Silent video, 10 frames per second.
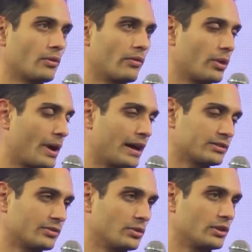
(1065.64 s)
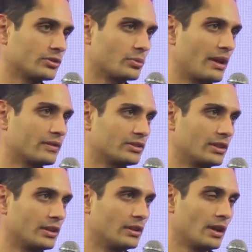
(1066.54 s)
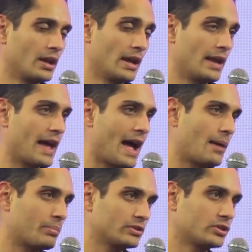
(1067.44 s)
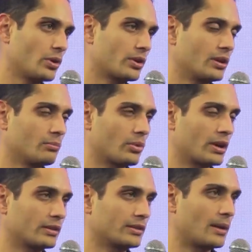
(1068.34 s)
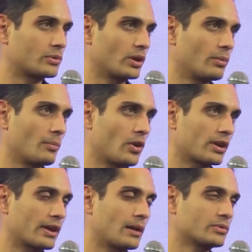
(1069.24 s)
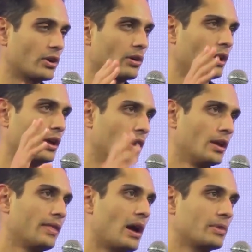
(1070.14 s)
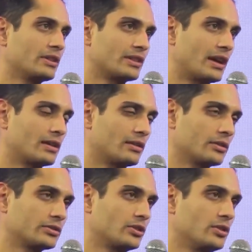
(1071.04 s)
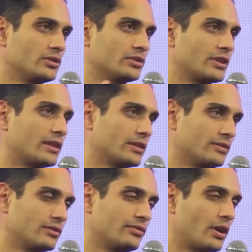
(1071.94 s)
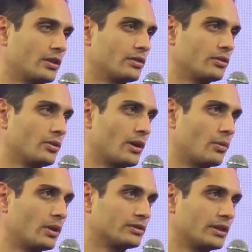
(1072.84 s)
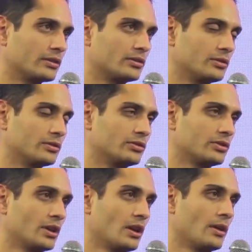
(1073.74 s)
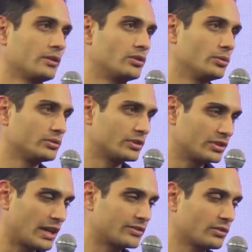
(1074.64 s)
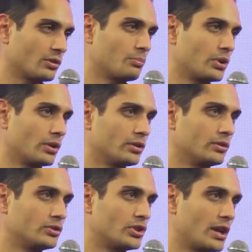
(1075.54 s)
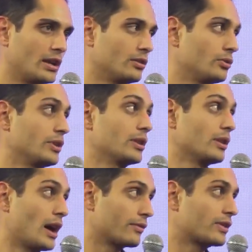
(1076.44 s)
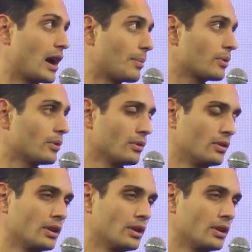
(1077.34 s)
Over the past few years, we haven't seen an app token break the top 20 by market cap. So that means that there's a huge incentive to fund new L1s and L2s. To successfully build a new chain, you need a lot of capital.